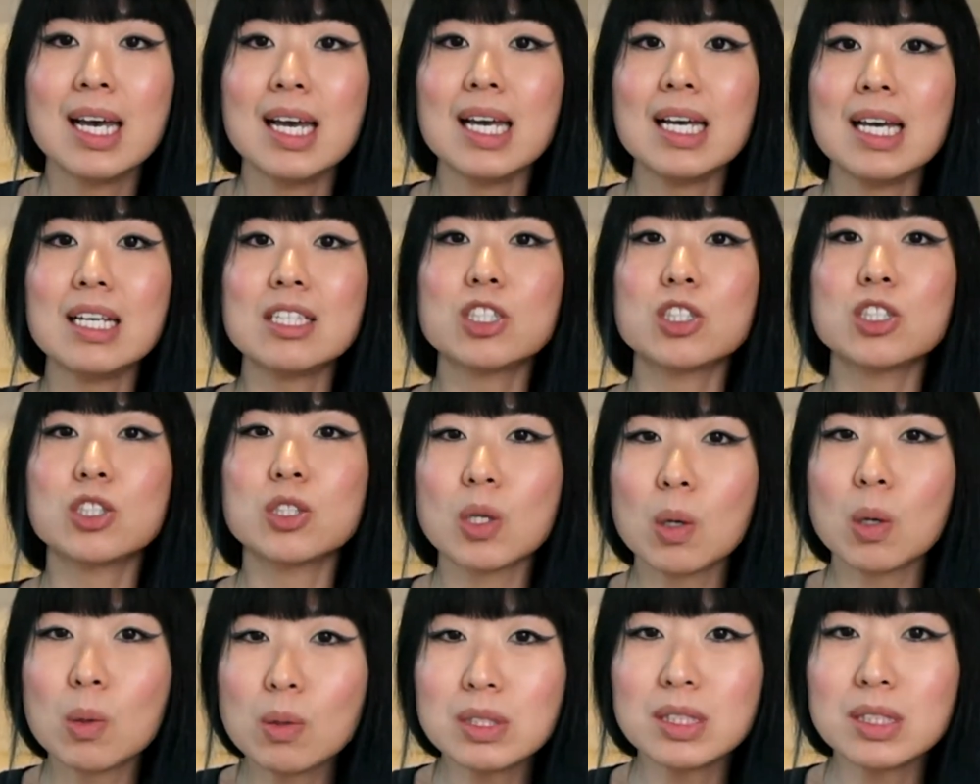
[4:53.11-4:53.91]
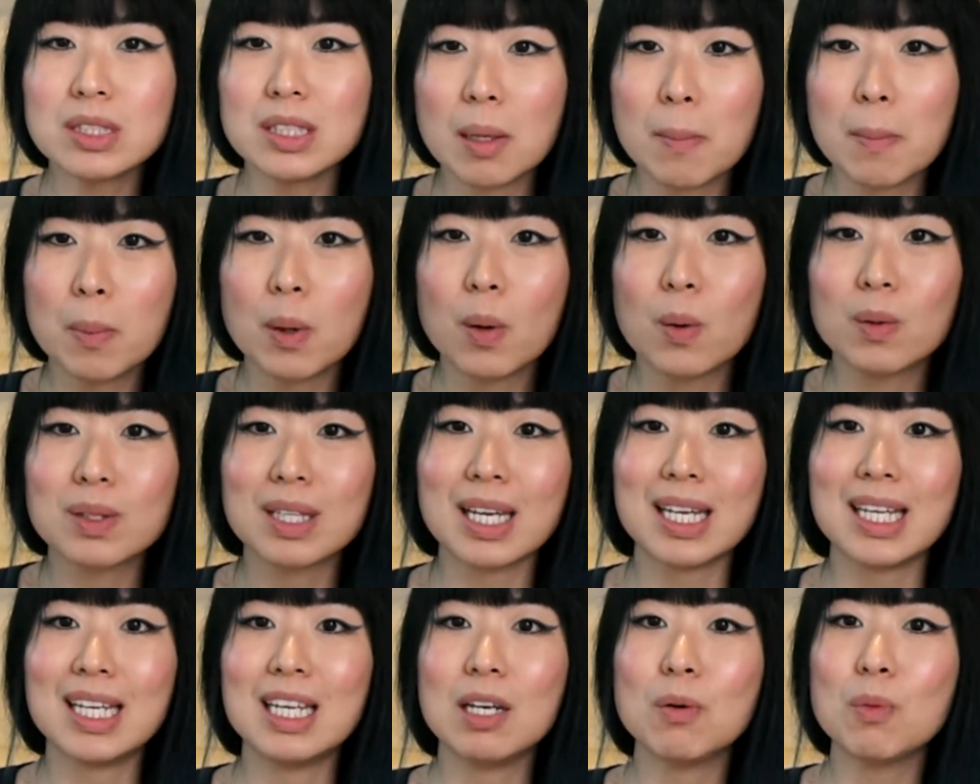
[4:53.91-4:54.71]
it's so simple
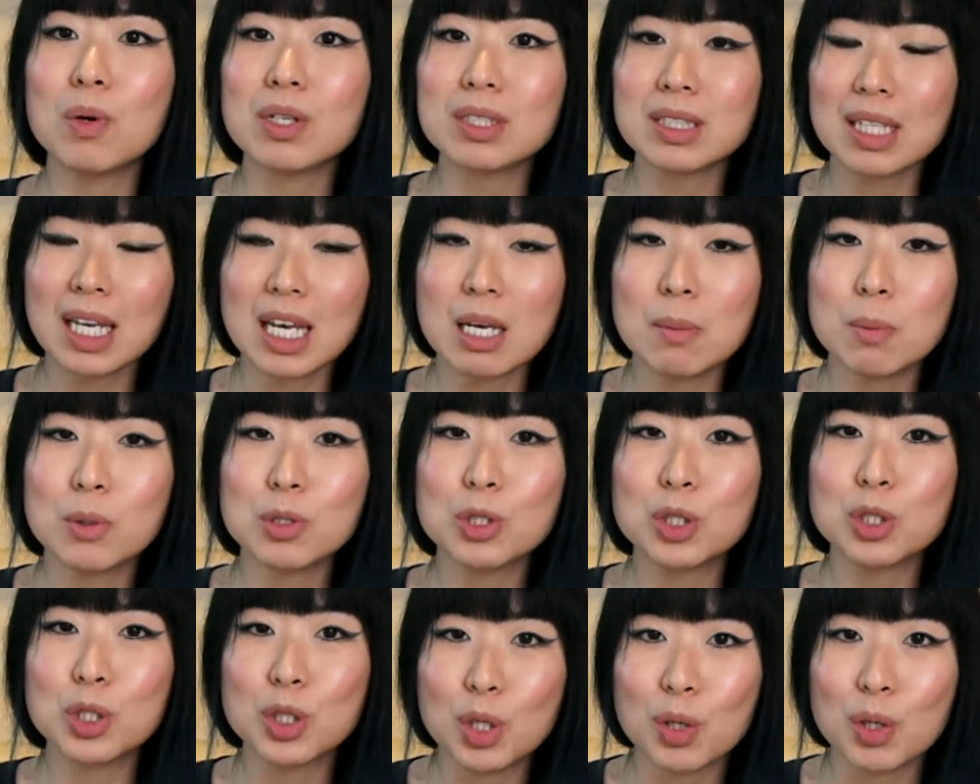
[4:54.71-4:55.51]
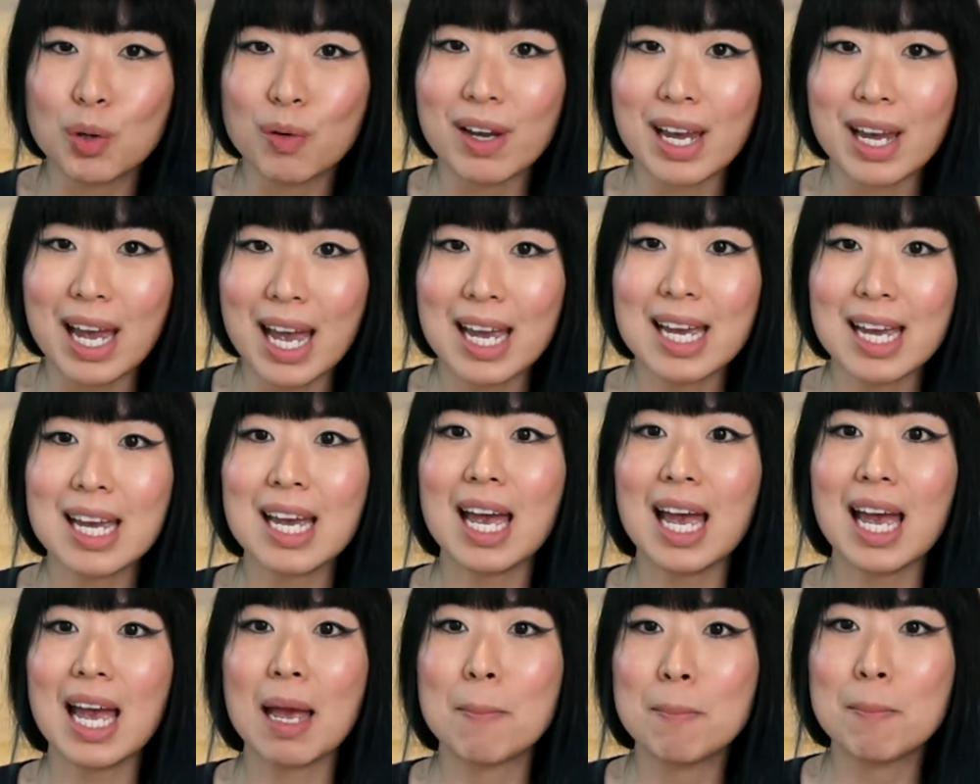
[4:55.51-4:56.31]
that he was able to
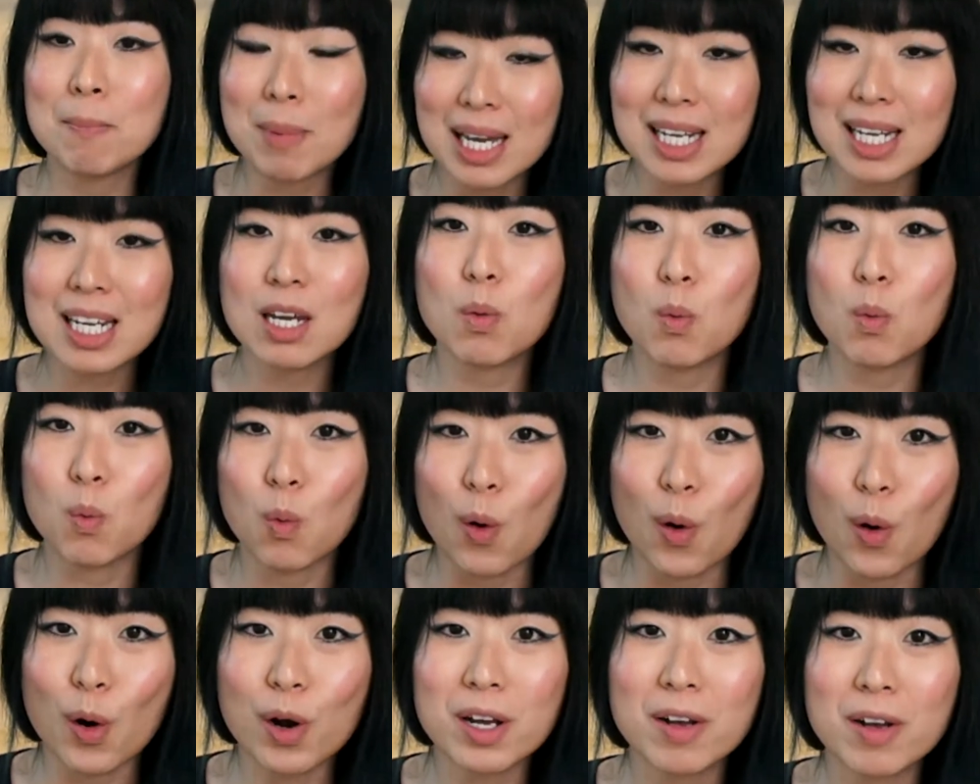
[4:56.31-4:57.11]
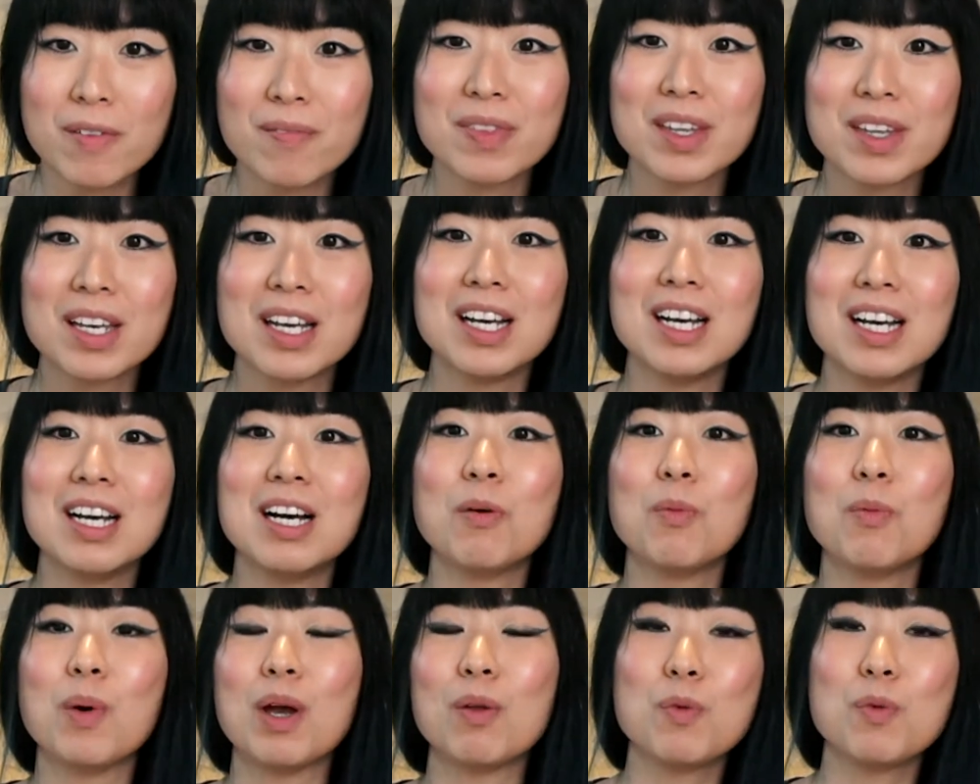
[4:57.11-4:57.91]
create and made it work
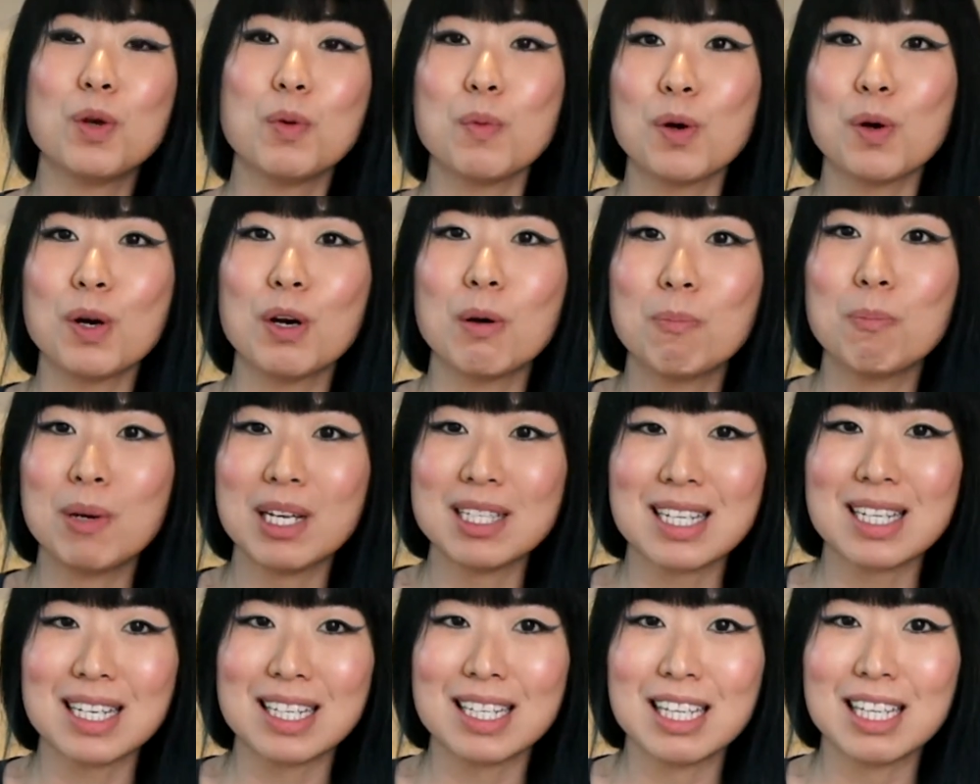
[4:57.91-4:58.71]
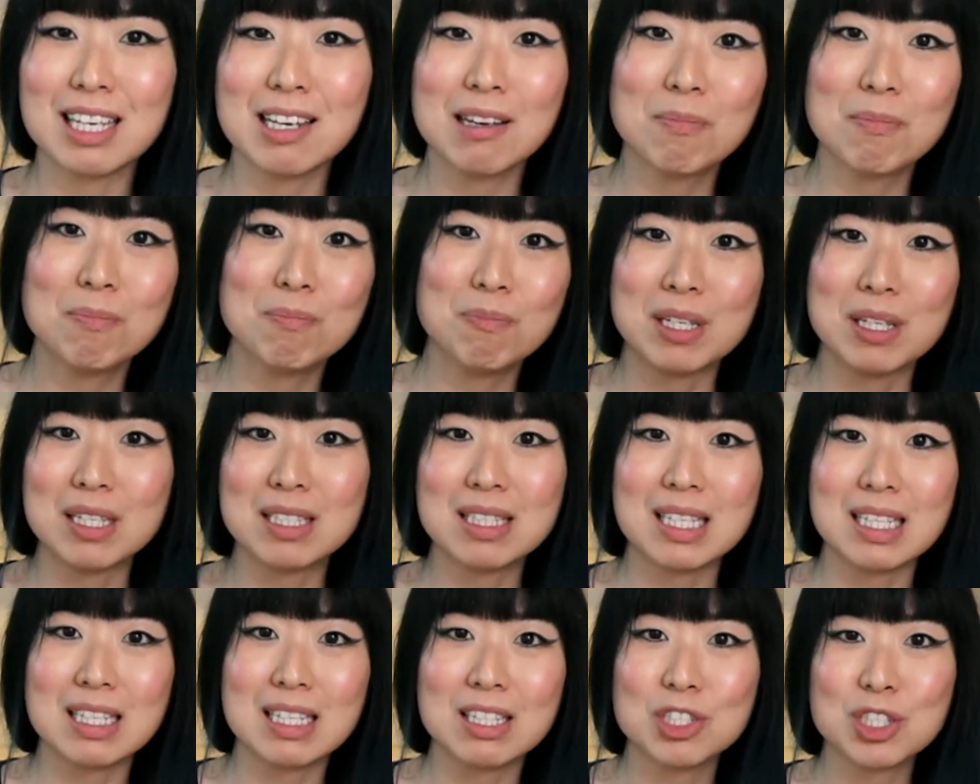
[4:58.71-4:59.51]
when we were basically
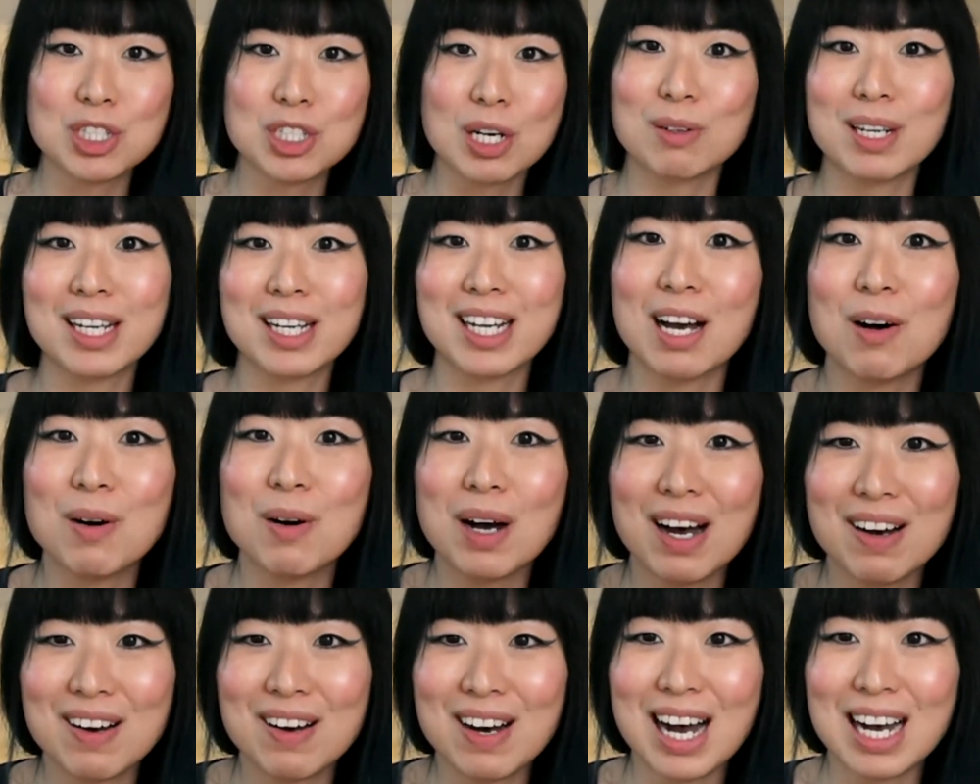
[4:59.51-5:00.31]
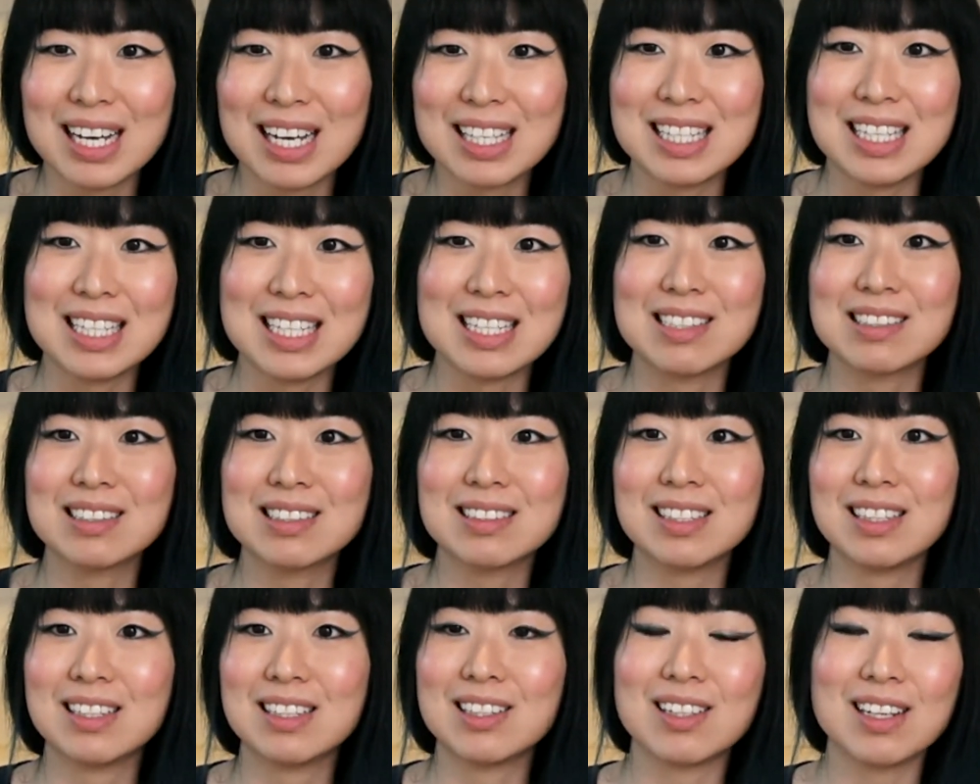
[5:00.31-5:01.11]
busy shouting out our
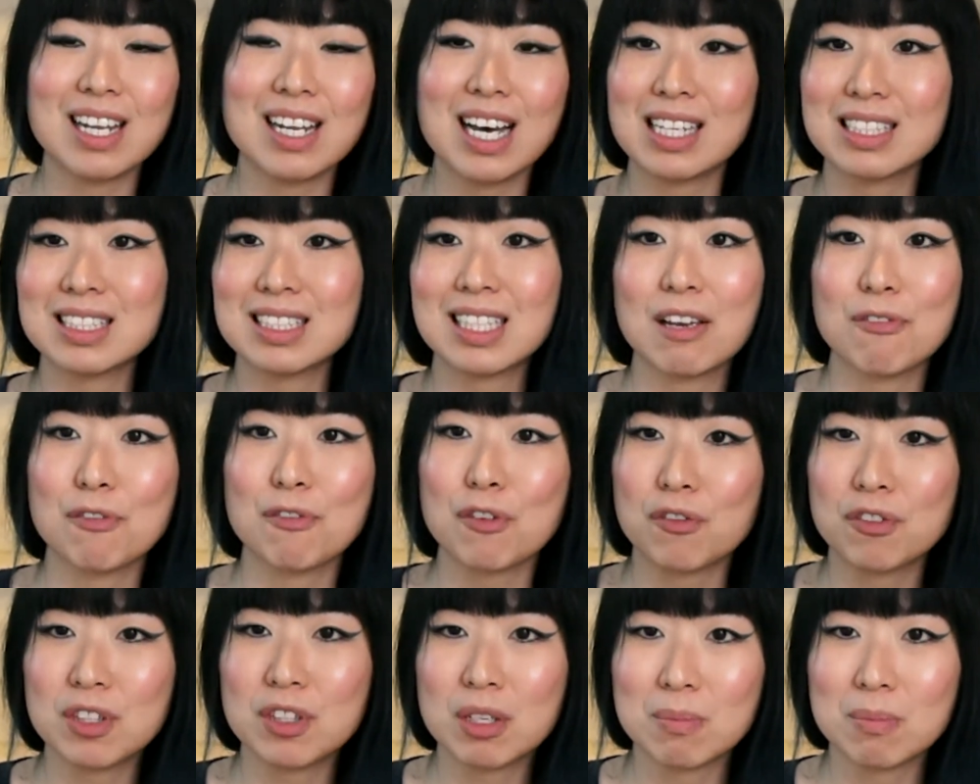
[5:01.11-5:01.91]
ideas in the last 10-15